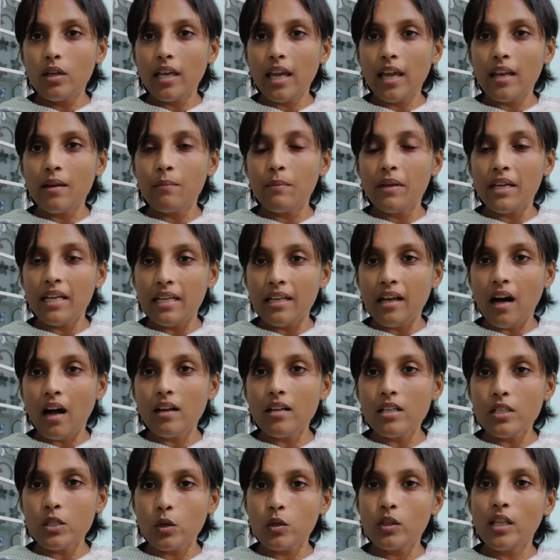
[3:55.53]
can be
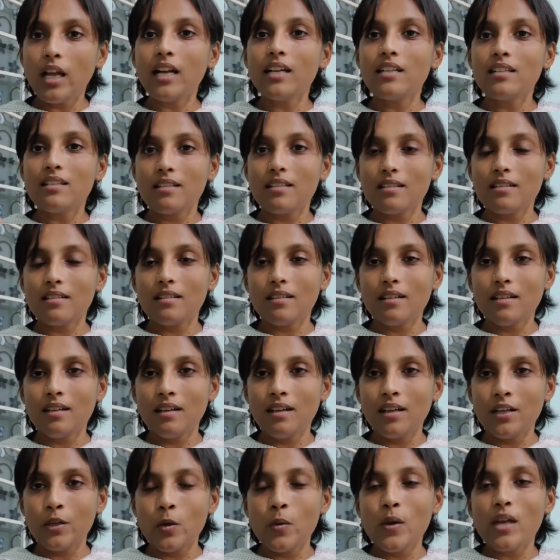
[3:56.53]
done so that
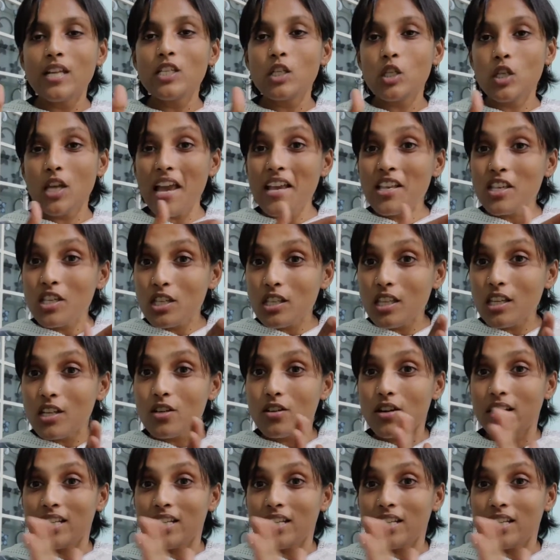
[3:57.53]
you can change the